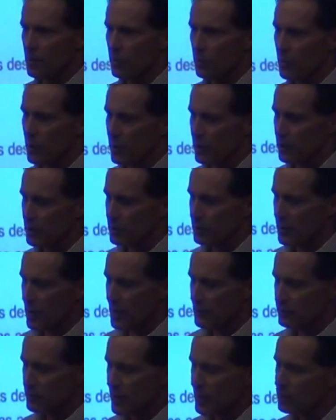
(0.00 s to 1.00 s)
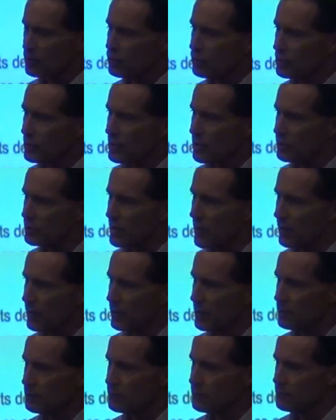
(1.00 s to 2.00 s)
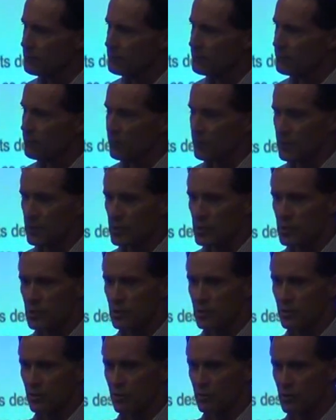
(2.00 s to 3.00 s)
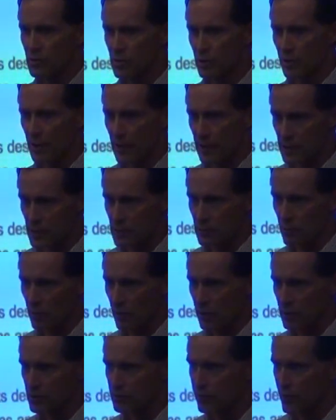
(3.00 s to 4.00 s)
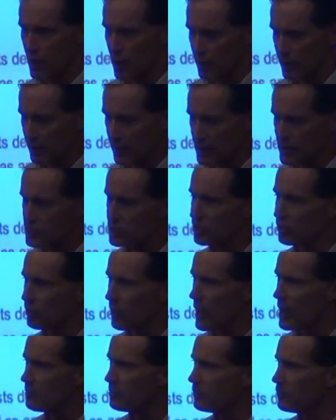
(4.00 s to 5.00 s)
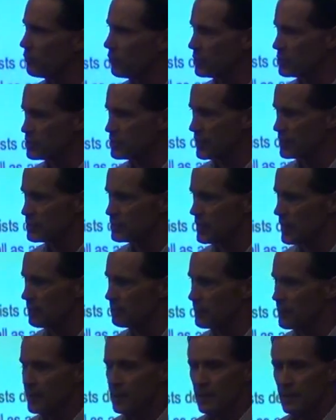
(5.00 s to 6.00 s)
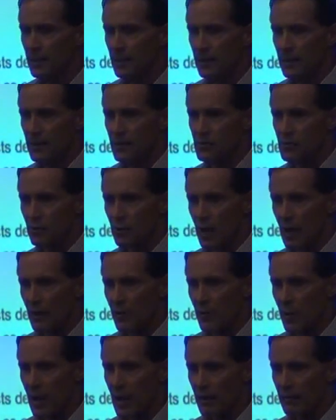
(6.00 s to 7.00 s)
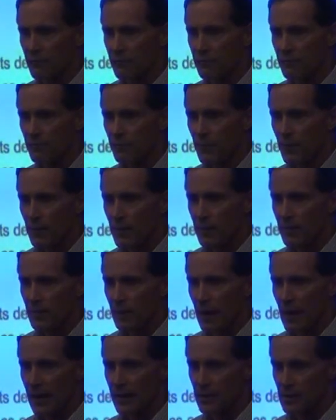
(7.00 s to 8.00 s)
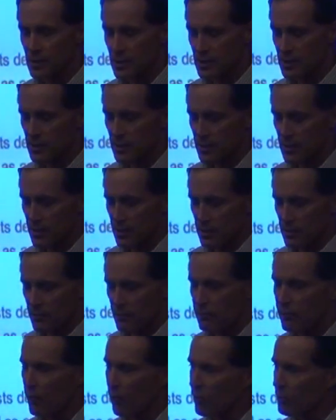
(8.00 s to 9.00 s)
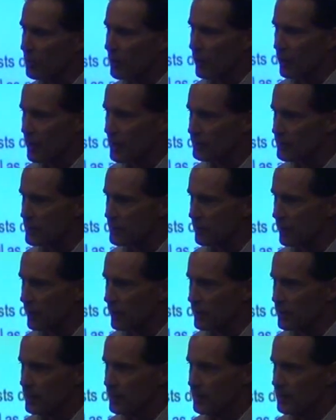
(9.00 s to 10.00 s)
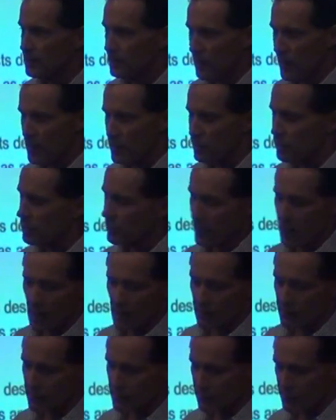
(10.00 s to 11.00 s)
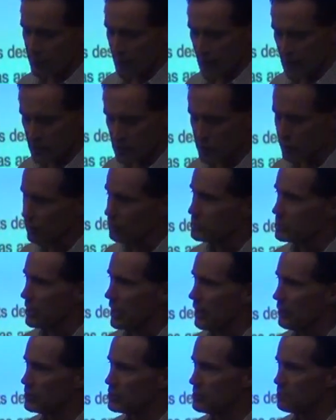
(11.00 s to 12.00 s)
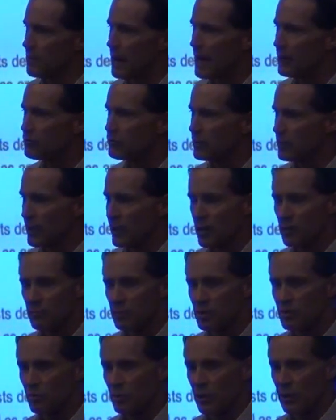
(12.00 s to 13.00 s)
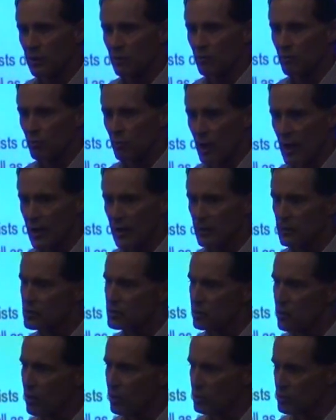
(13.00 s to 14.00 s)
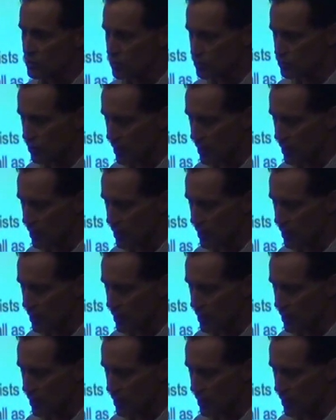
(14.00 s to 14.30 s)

where they have not cooled the air down enough for this to crystallize while it's falling. It hits the ground before it sets up. So now you have ice forming on everything, and you have ice storms now as the boundary layer between rain and snow as they're